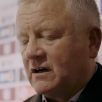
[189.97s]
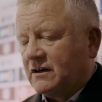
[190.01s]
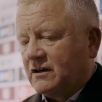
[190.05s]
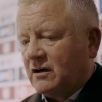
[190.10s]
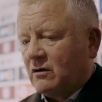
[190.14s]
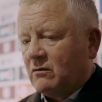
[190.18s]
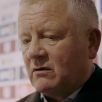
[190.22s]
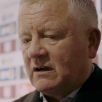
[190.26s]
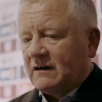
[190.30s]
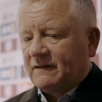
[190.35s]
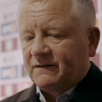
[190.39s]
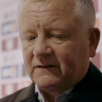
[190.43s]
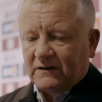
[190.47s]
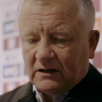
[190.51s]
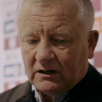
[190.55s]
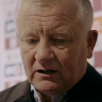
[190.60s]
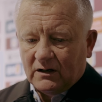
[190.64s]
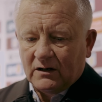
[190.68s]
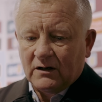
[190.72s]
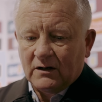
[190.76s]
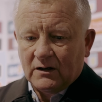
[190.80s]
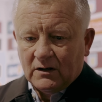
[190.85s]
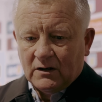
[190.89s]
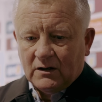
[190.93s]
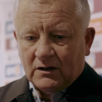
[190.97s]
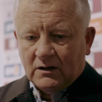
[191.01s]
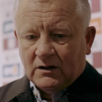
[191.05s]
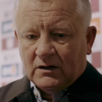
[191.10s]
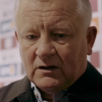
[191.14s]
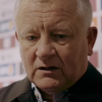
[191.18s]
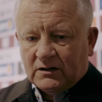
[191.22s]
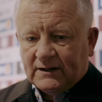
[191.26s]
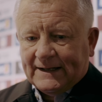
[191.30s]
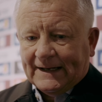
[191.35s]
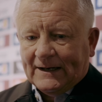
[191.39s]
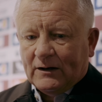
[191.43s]
I don't have to
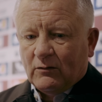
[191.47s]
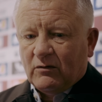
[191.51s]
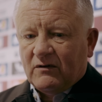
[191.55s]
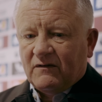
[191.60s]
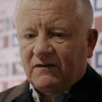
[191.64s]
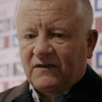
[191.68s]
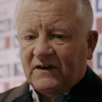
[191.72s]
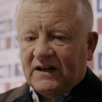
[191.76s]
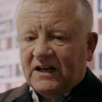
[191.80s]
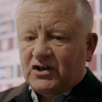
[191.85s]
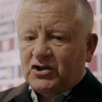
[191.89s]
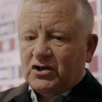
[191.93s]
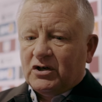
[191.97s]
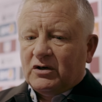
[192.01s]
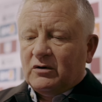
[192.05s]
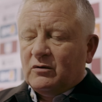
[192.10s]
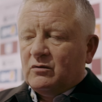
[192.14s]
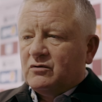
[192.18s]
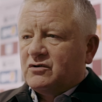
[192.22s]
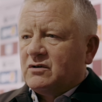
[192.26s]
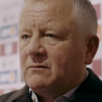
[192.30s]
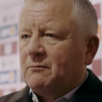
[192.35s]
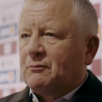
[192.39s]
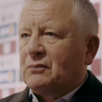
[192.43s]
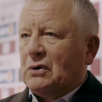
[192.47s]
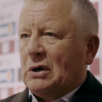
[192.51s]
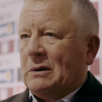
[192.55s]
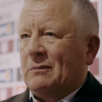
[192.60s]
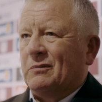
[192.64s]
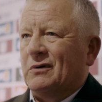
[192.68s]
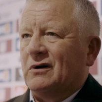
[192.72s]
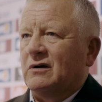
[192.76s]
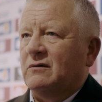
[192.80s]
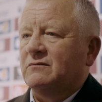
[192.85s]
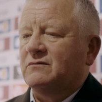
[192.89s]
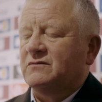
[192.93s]
deal with issues and
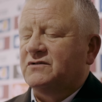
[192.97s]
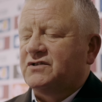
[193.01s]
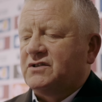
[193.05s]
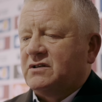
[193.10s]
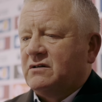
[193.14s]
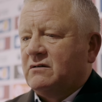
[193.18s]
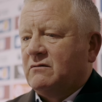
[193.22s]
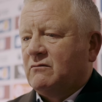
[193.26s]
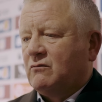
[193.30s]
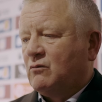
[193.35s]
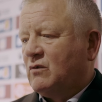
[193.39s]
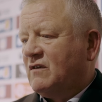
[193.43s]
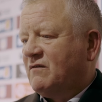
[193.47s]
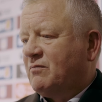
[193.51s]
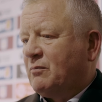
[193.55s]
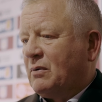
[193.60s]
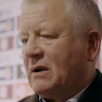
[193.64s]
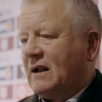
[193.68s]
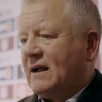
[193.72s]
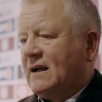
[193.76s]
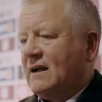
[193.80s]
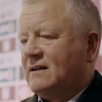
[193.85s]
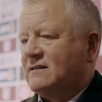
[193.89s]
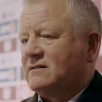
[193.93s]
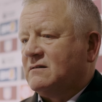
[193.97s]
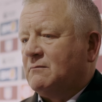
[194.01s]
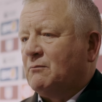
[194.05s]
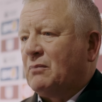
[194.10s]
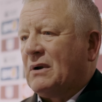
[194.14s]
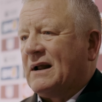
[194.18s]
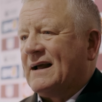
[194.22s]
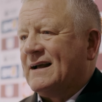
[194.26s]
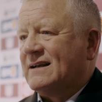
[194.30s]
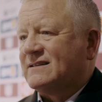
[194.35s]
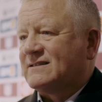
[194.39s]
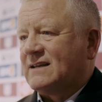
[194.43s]
problems with players and
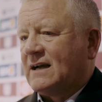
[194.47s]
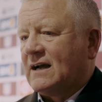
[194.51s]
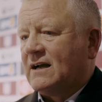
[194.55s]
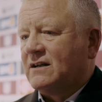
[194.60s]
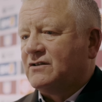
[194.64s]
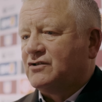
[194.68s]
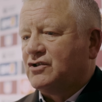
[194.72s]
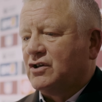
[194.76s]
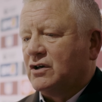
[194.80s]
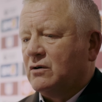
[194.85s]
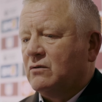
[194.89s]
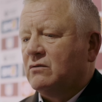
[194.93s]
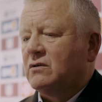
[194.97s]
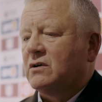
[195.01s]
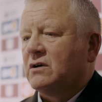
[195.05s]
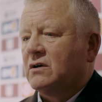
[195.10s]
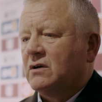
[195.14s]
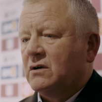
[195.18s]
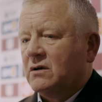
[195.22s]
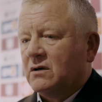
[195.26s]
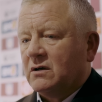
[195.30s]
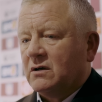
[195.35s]
players' attitude,